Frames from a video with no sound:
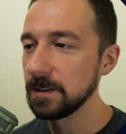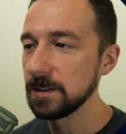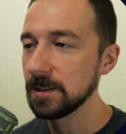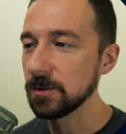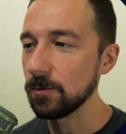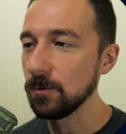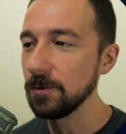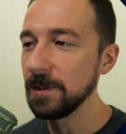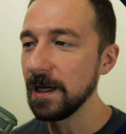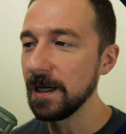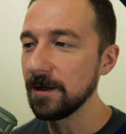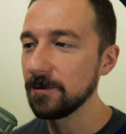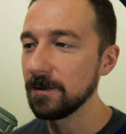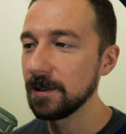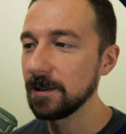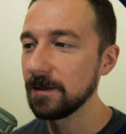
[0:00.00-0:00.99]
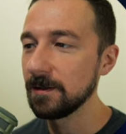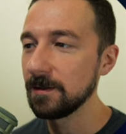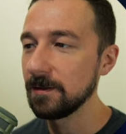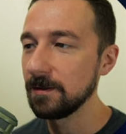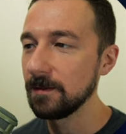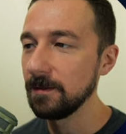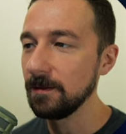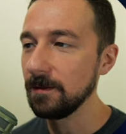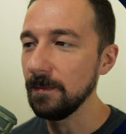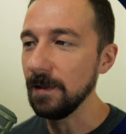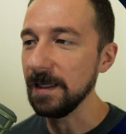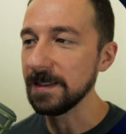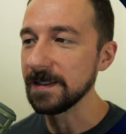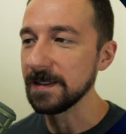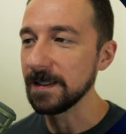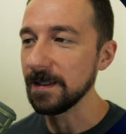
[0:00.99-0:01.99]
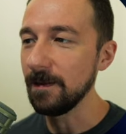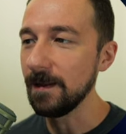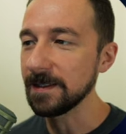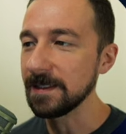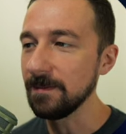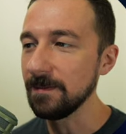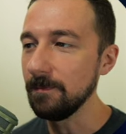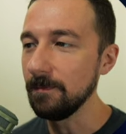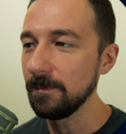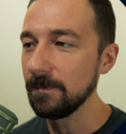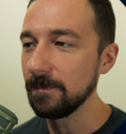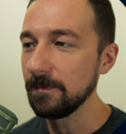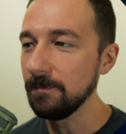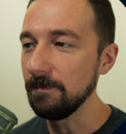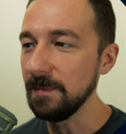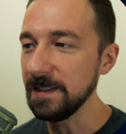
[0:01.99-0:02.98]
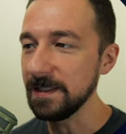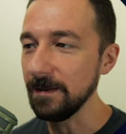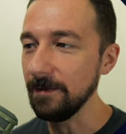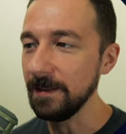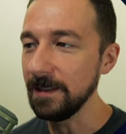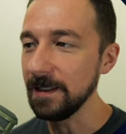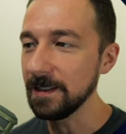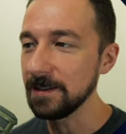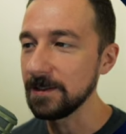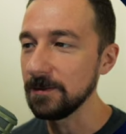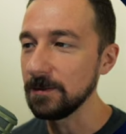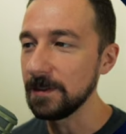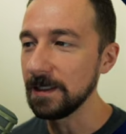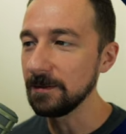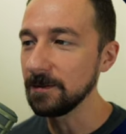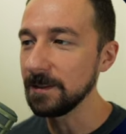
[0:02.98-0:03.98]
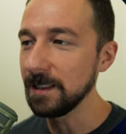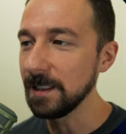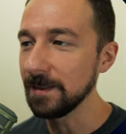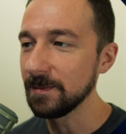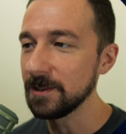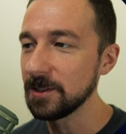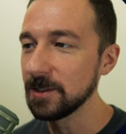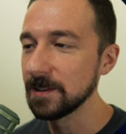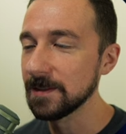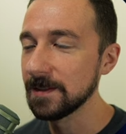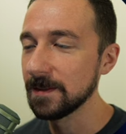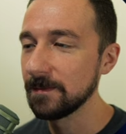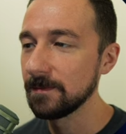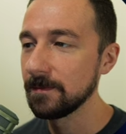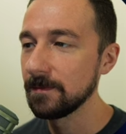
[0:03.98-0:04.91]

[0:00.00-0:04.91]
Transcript: scroll down and select Miscellaneous Utility Images,